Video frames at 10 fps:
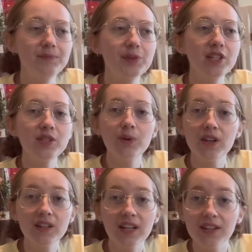I'll see what
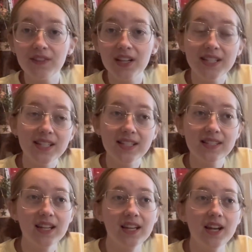other kind of ideas
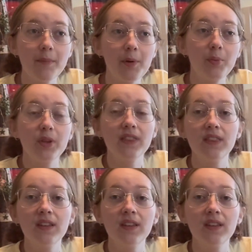I can come up with.